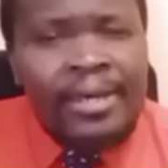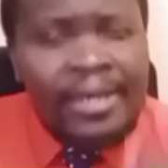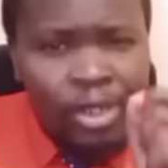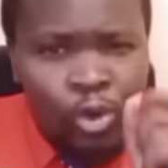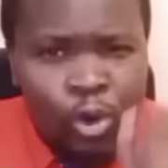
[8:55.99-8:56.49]

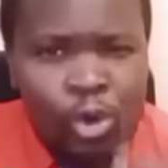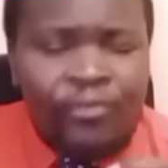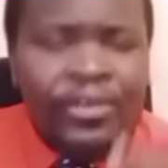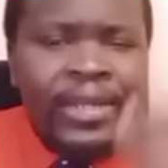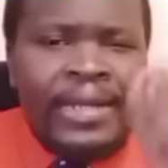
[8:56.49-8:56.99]
and
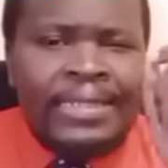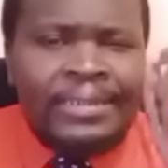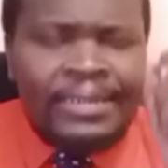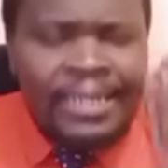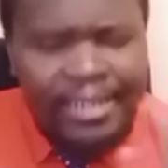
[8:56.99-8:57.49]

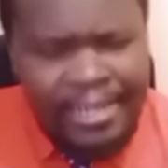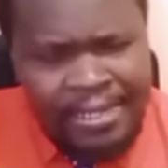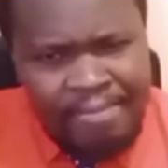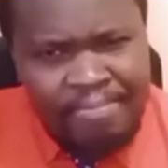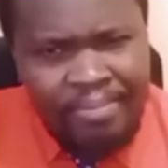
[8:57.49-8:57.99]
confidence in
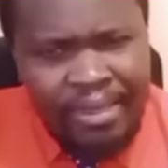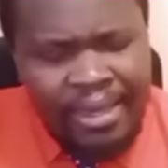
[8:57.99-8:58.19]
him.